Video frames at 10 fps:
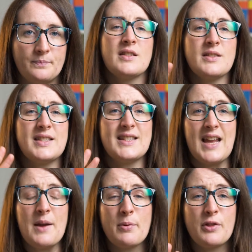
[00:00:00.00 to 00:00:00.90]
So step
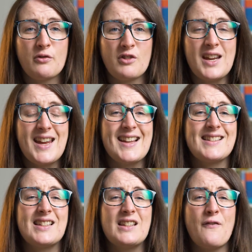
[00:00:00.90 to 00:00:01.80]
three is
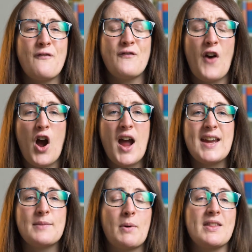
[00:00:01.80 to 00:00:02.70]
to
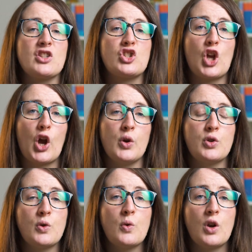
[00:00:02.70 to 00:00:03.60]
divide by the
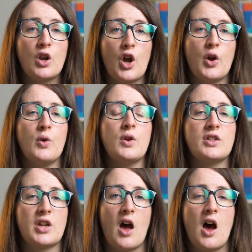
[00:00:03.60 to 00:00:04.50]
total loan
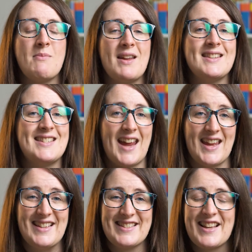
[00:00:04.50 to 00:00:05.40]
term in days.